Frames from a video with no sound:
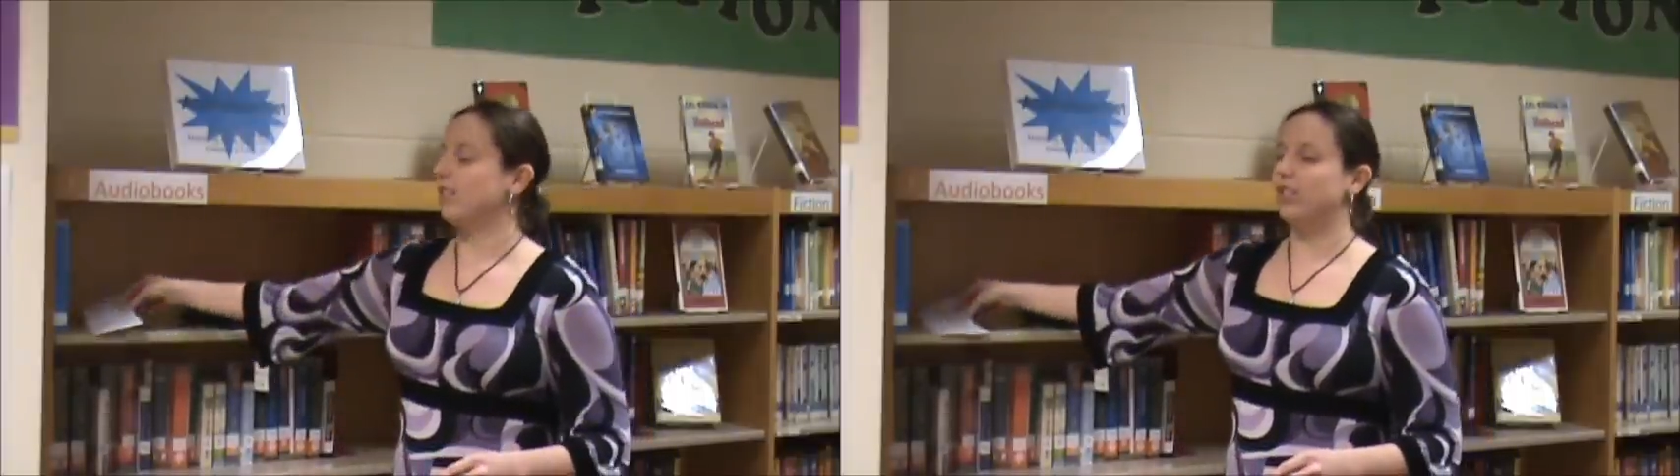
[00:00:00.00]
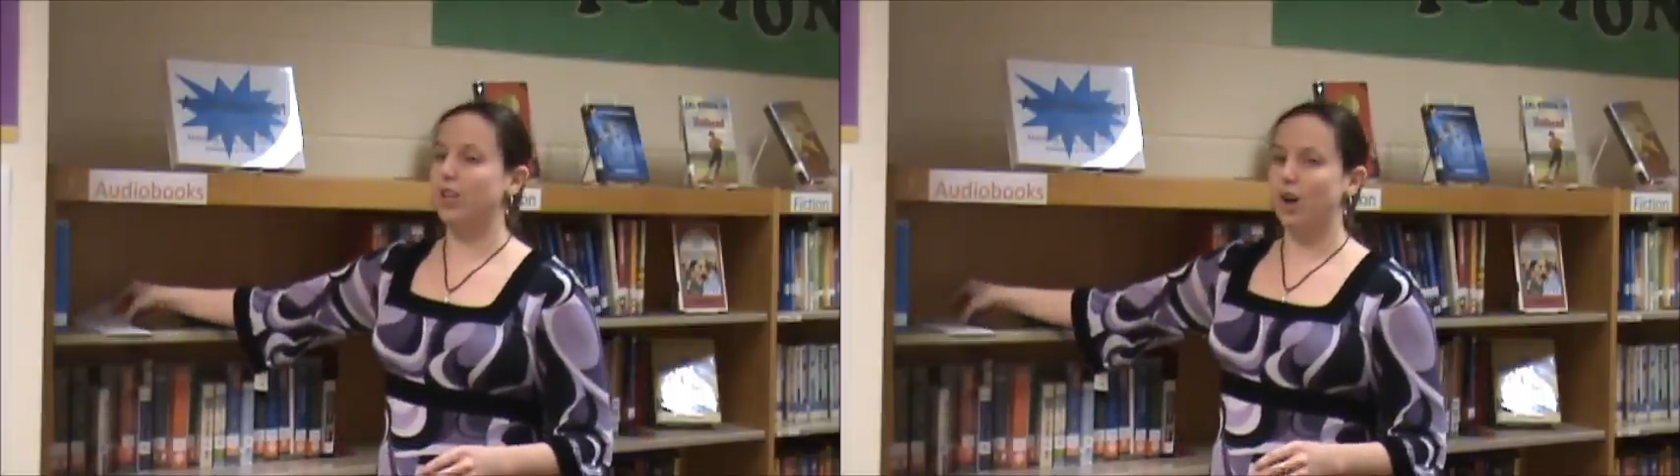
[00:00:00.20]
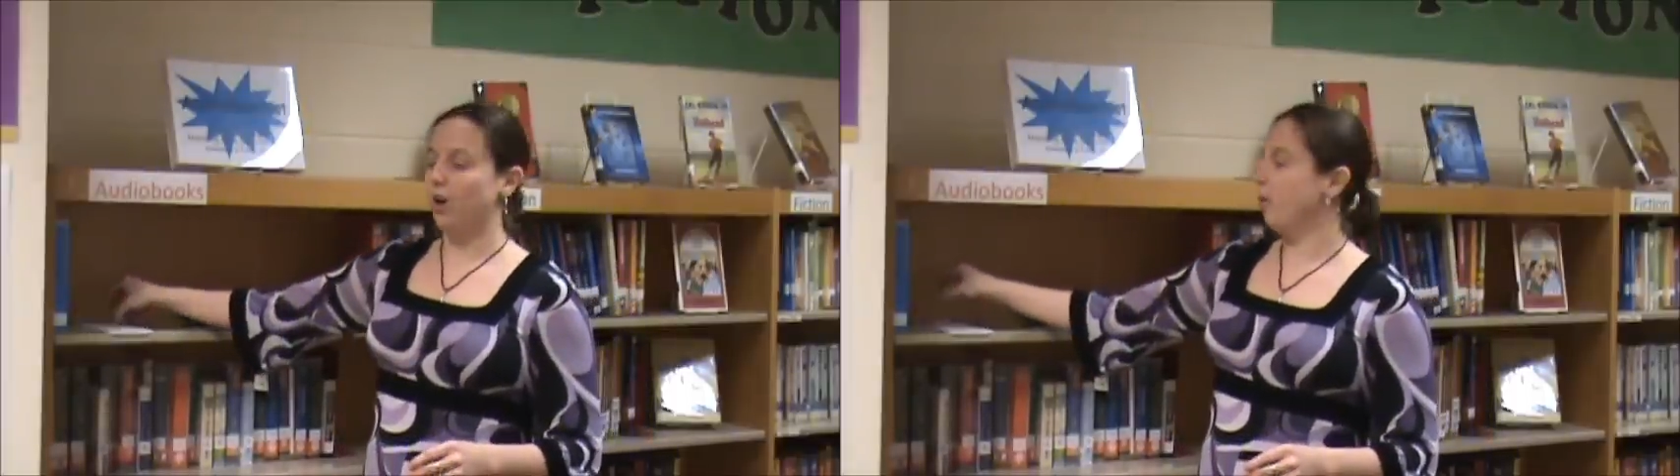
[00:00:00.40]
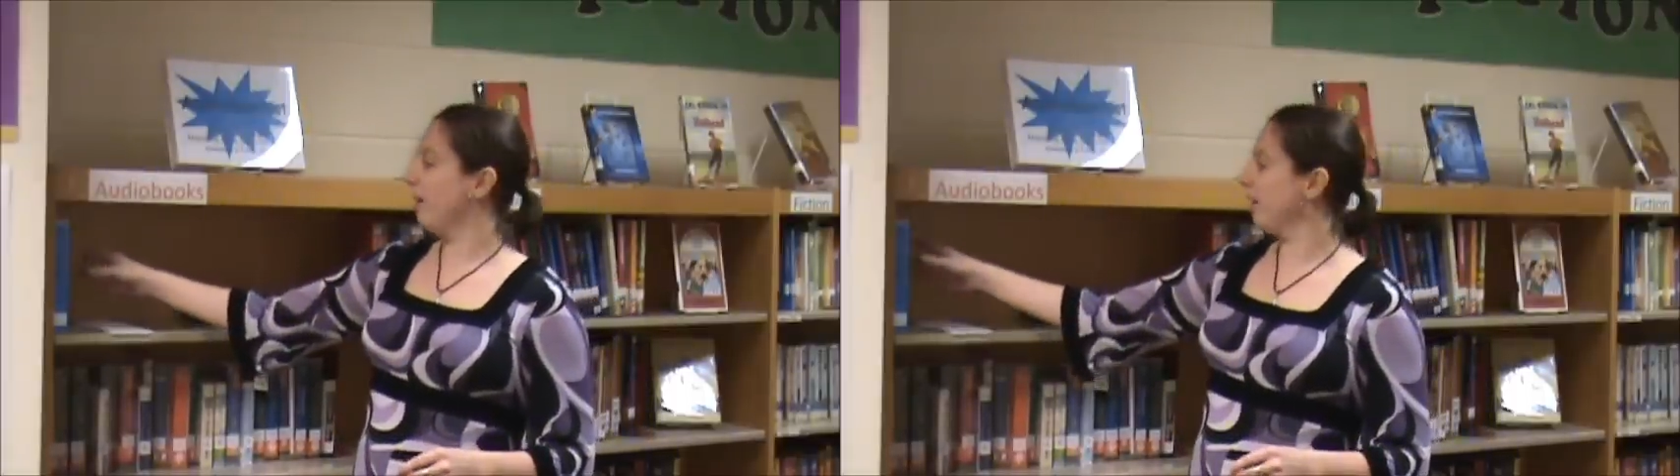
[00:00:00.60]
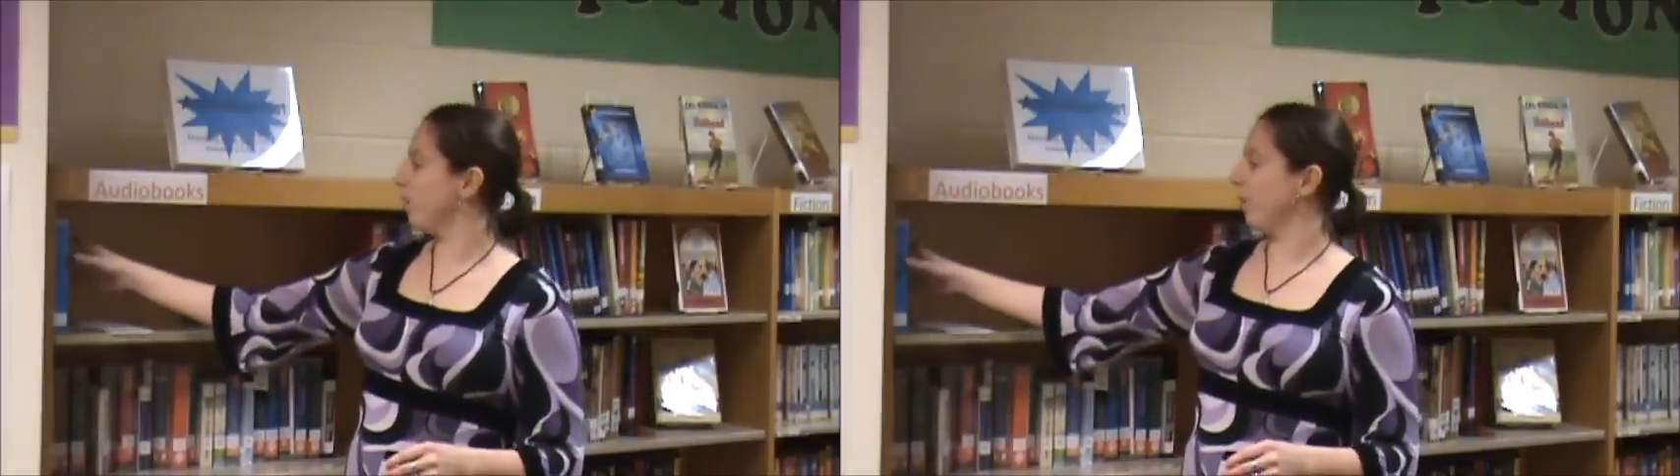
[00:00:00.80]
So
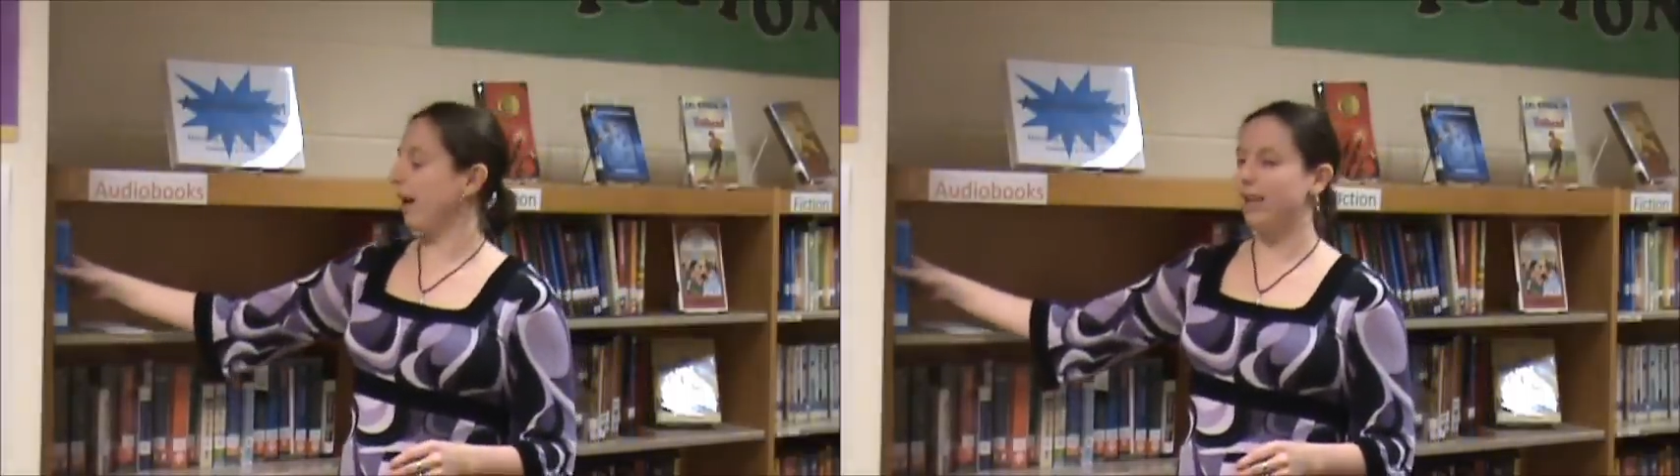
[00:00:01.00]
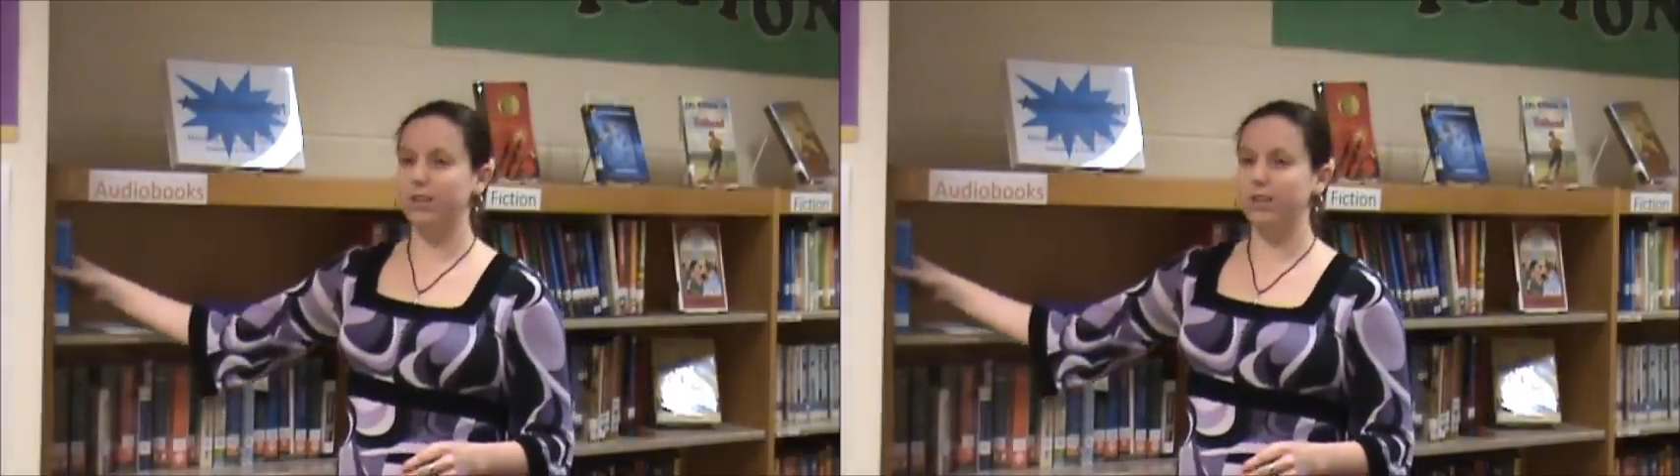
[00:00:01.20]
what I